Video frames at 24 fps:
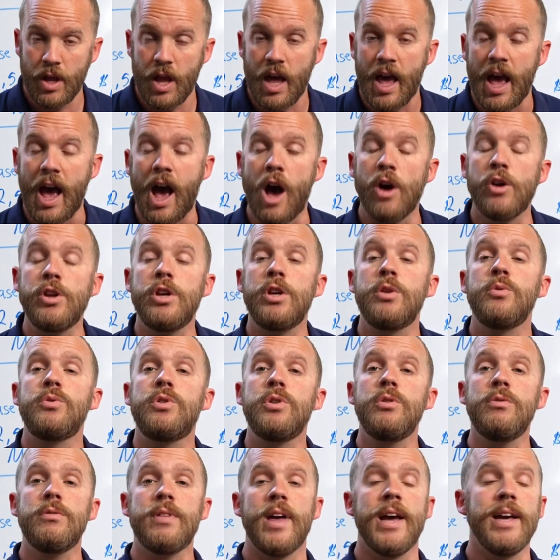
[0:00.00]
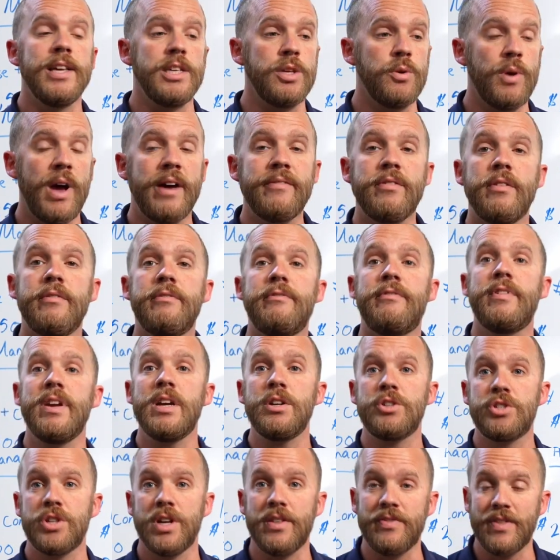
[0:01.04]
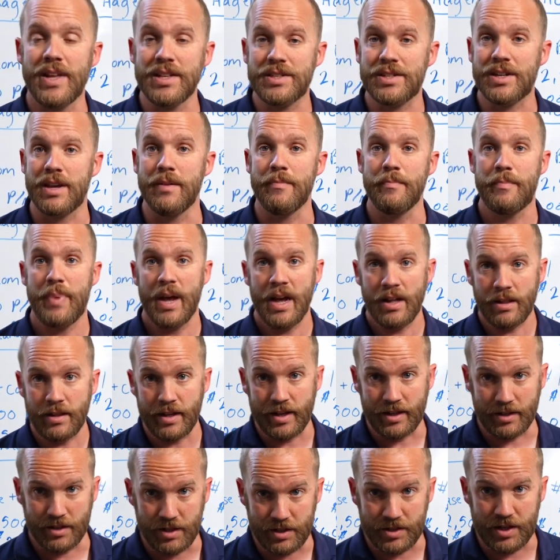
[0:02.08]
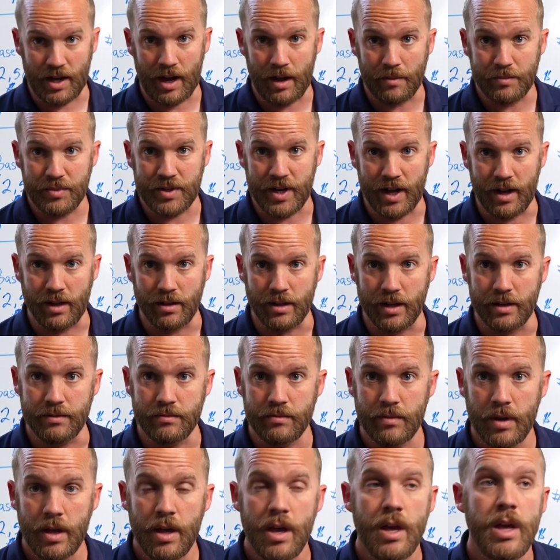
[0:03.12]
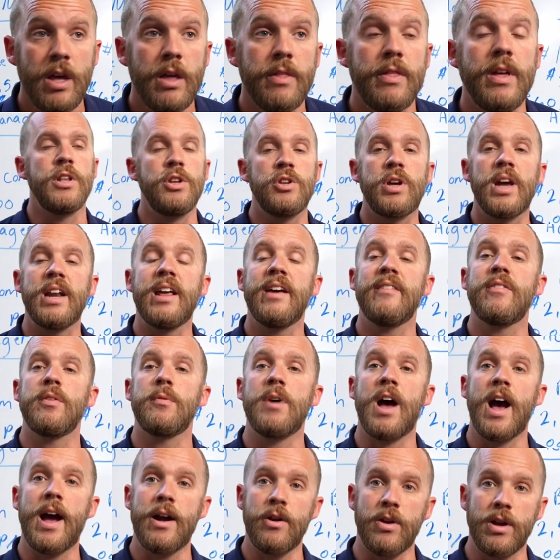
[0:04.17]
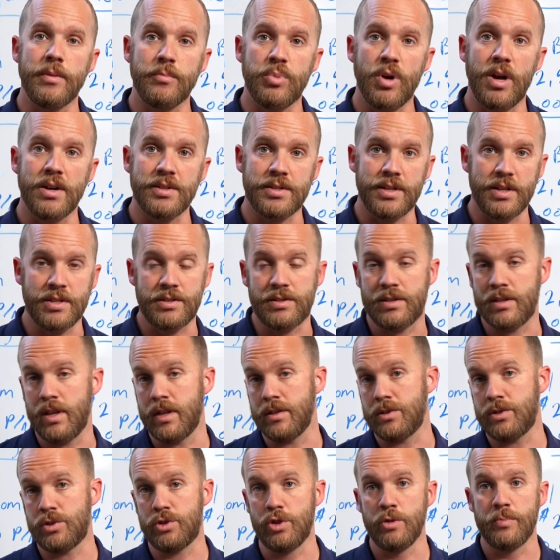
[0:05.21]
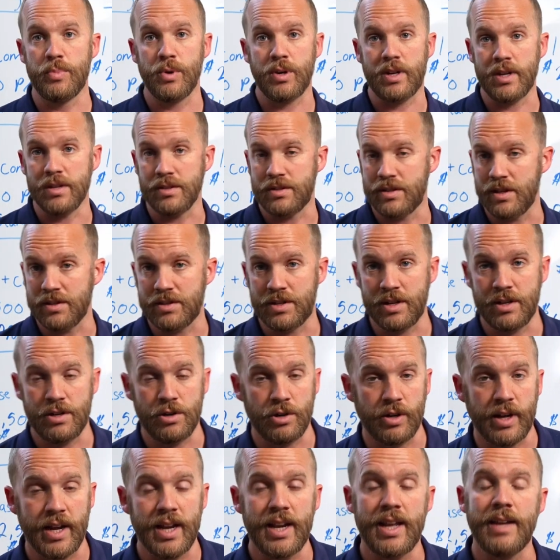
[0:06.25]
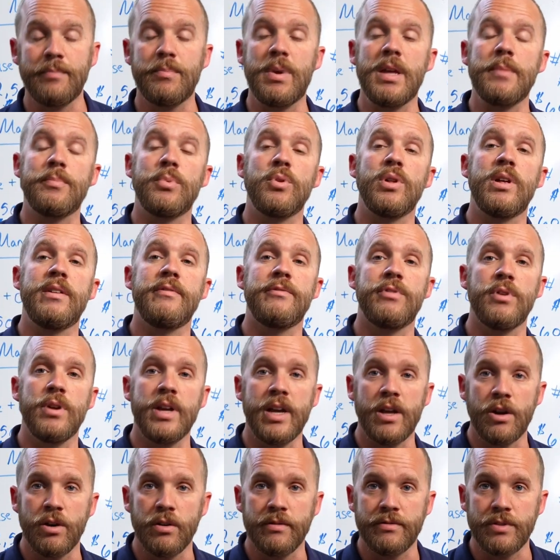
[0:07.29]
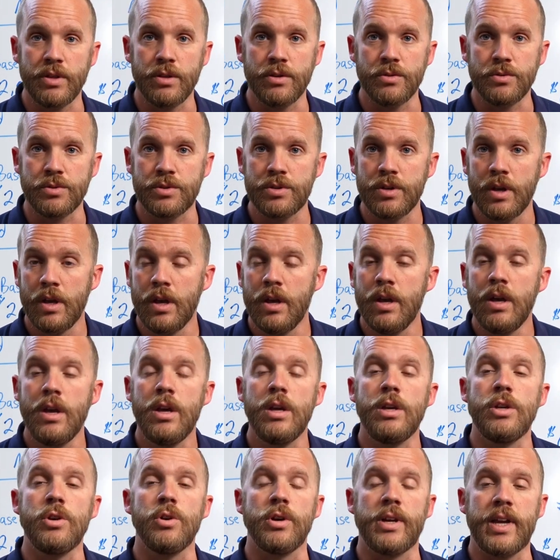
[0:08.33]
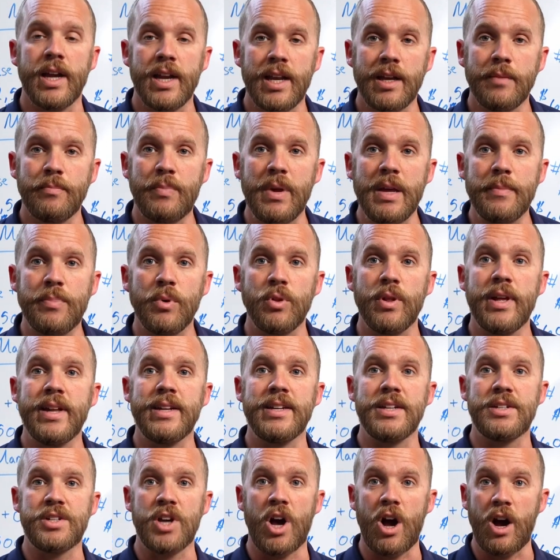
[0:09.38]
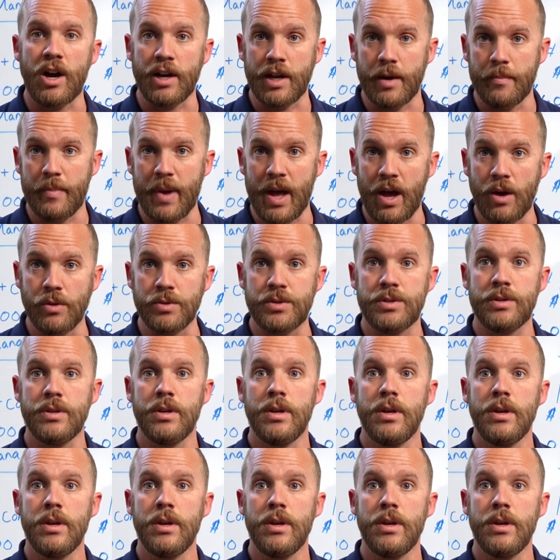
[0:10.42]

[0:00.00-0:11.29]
How do you do that? You have a vision that's compelling to top talent. Then you got to have a hiring process that's super consistent. You're getting people in for interviews. You're getting people in to talk about